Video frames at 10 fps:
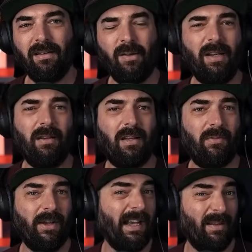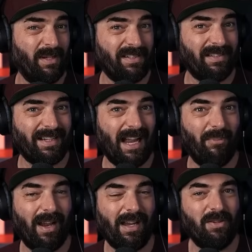You didn't give it an image this
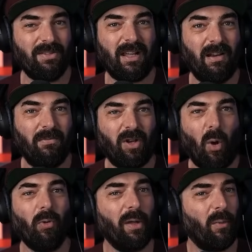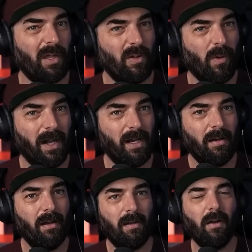time, right? You just kind of told it what you
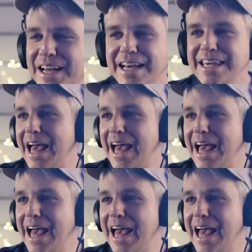wanted. Okay.